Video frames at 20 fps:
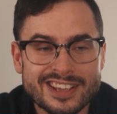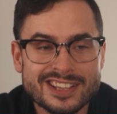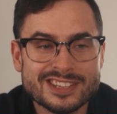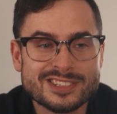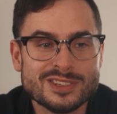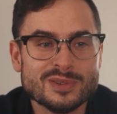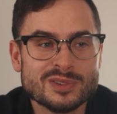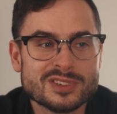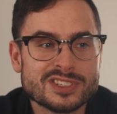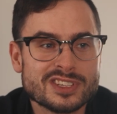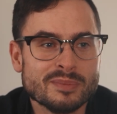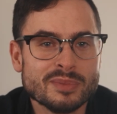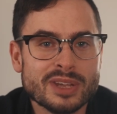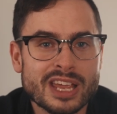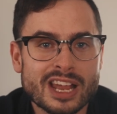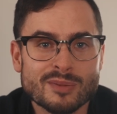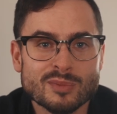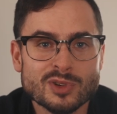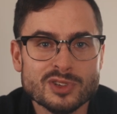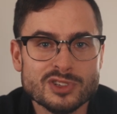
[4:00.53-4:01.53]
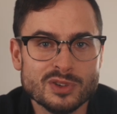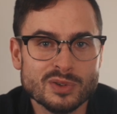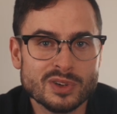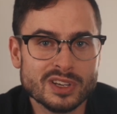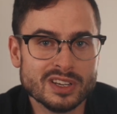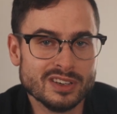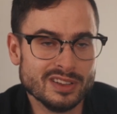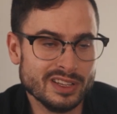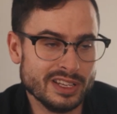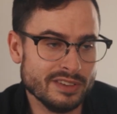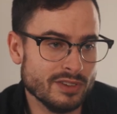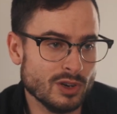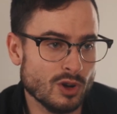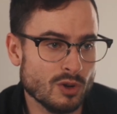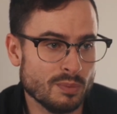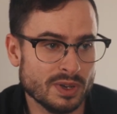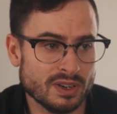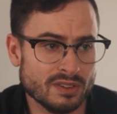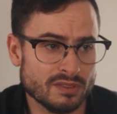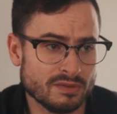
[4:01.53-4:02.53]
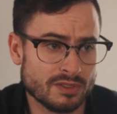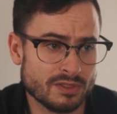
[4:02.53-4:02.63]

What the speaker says: So some cameras you can leave it open